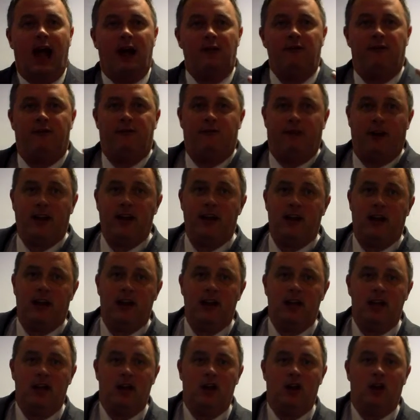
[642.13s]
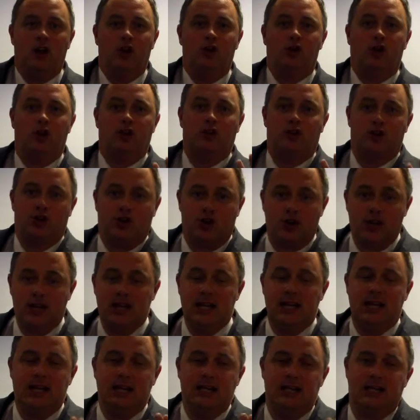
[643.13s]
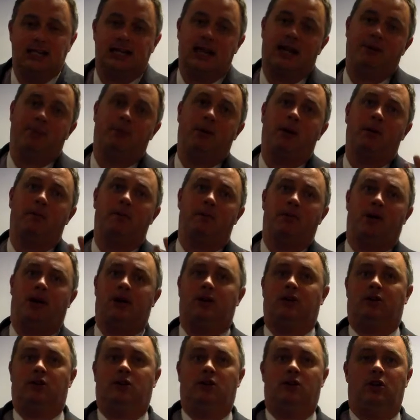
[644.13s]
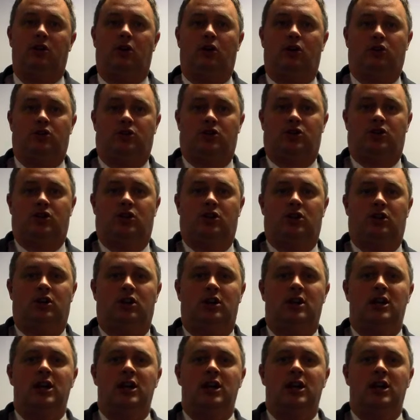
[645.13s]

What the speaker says: And finally, the 3-step product launch,